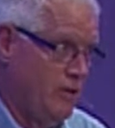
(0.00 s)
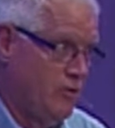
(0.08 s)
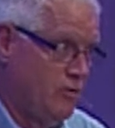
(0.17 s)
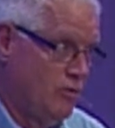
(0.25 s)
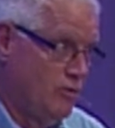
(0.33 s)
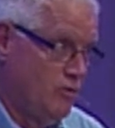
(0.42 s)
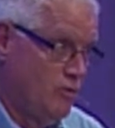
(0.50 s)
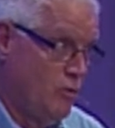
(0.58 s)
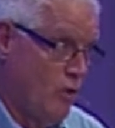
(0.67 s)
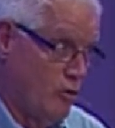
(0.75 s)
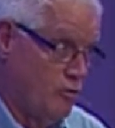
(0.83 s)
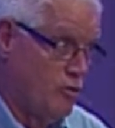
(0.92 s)

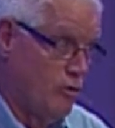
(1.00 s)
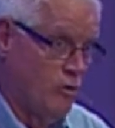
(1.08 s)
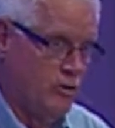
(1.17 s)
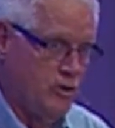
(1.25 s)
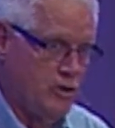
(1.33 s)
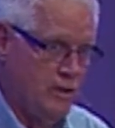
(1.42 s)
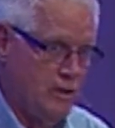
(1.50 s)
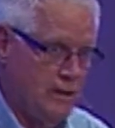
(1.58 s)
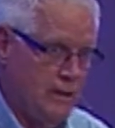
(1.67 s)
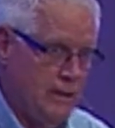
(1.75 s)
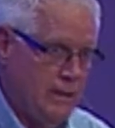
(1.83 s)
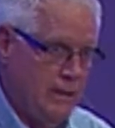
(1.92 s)
to our church.
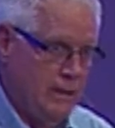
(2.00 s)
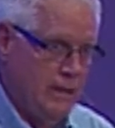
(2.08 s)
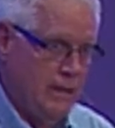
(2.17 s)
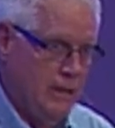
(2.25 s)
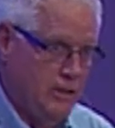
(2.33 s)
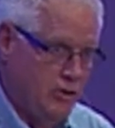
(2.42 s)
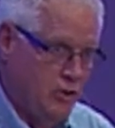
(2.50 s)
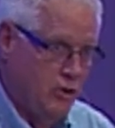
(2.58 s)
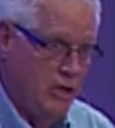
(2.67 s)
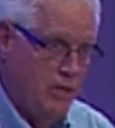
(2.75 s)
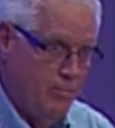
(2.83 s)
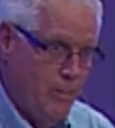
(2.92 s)

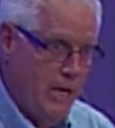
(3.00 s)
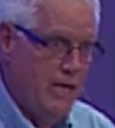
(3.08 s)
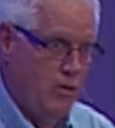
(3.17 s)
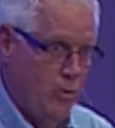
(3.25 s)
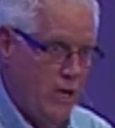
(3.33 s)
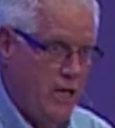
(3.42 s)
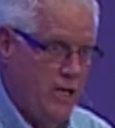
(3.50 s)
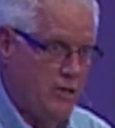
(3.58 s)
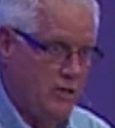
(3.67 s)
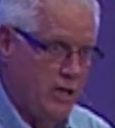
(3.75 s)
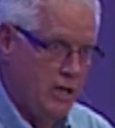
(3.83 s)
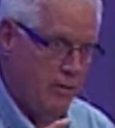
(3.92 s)
In many
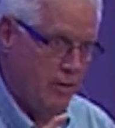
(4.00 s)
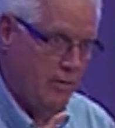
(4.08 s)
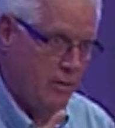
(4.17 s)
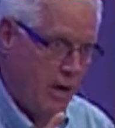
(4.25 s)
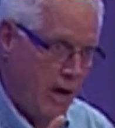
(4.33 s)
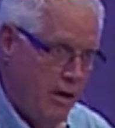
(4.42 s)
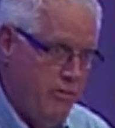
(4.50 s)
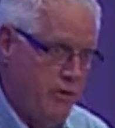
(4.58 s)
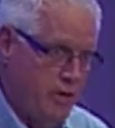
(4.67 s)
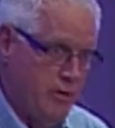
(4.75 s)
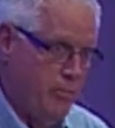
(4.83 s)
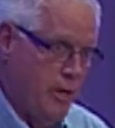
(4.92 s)
ways, I
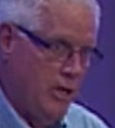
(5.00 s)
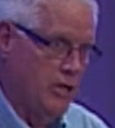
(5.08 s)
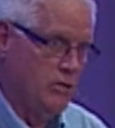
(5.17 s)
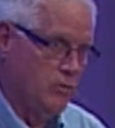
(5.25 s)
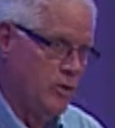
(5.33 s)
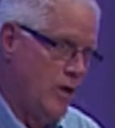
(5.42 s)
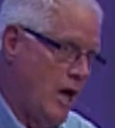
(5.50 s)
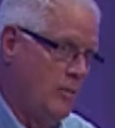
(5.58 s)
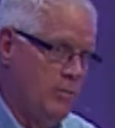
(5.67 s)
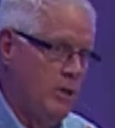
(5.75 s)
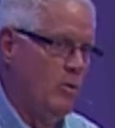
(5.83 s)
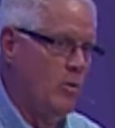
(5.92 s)
think the biggest will
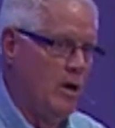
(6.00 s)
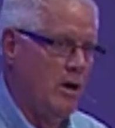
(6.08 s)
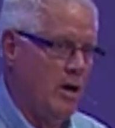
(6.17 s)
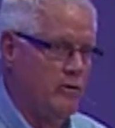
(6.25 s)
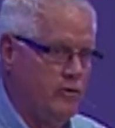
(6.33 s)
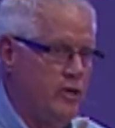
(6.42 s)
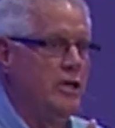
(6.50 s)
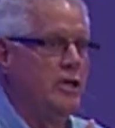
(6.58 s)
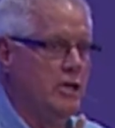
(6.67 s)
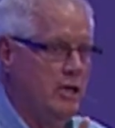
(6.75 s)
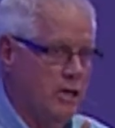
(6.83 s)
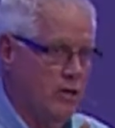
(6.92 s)
not be our
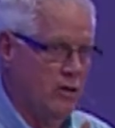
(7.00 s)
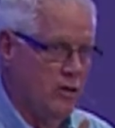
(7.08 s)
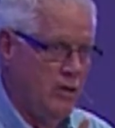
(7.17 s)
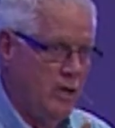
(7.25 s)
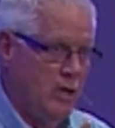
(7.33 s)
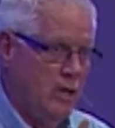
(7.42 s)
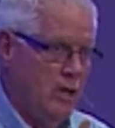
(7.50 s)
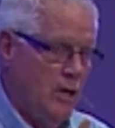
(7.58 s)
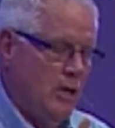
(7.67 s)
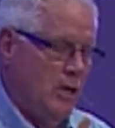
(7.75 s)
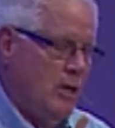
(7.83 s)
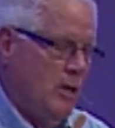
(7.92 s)
singing here
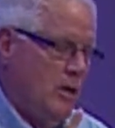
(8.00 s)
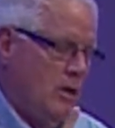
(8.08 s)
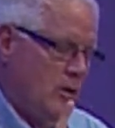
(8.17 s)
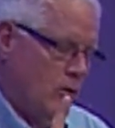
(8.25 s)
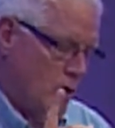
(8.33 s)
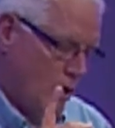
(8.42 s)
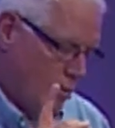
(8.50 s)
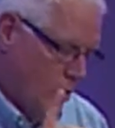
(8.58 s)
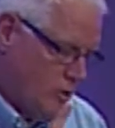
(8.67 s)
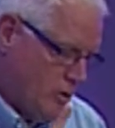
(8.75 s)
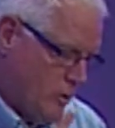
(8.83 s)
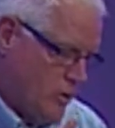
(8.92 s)
or our
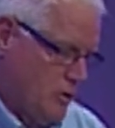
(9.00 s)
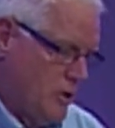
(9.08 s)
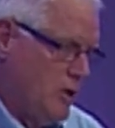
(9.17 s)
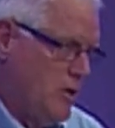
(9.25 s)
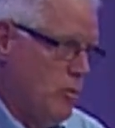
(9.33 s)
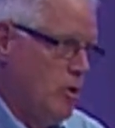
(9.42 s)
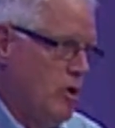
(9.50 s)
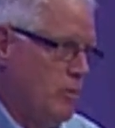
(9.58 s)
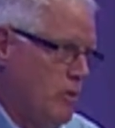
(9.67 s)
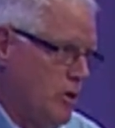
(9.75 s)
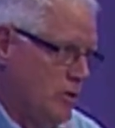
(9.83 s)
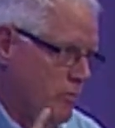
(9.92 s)
worship on a Sunday morning,
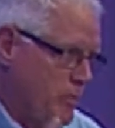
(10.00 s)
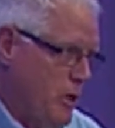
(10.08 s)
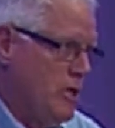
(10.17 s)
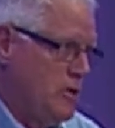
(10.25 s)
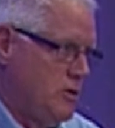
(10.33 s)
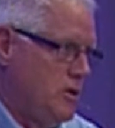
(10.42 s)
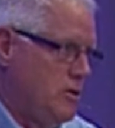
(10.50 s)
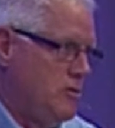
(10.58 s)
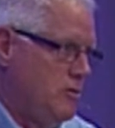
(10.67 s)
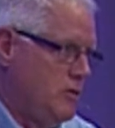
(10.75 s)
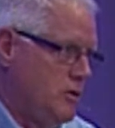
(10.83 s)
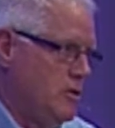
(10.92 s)
but the biggest
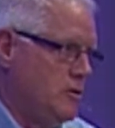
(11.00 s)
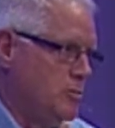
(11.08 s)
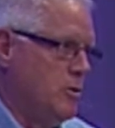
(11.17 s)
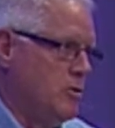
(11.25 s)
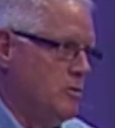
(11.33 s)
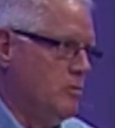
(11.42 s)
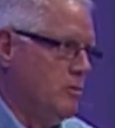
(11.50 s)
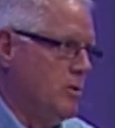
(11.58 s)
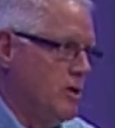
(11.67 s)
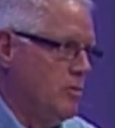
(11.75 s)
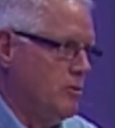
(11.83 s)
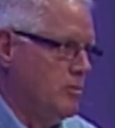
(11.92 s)
issue that this person will
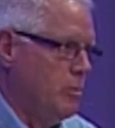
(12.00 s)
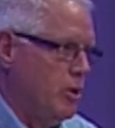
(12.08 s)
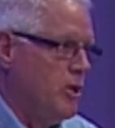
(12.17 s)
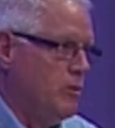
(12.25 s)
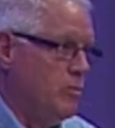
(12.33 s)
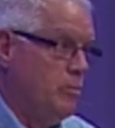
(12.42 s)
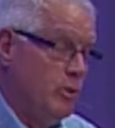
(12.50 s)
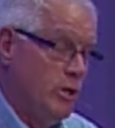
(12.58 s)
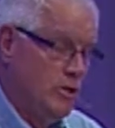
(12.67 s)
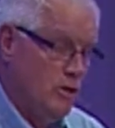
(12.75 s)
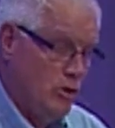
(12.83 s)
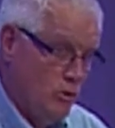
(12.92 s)
be able to bring will
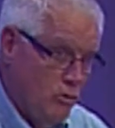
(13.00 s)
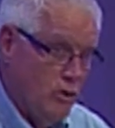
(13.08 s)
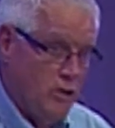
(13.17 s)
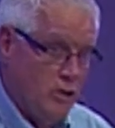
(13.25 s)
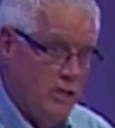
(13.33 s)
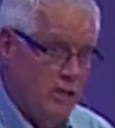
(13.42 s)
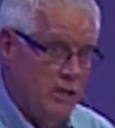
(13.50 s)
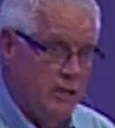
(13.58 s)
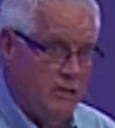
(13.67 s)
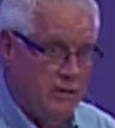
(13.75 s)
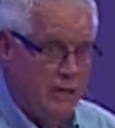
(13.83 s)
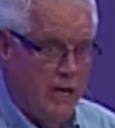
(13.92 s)
bring the unity
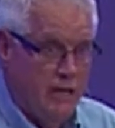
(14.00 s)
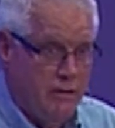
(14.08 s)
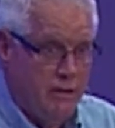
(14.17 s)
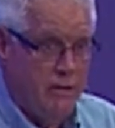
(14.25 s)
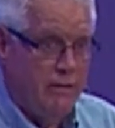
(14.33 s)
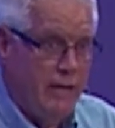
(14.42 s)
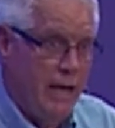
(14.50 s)
that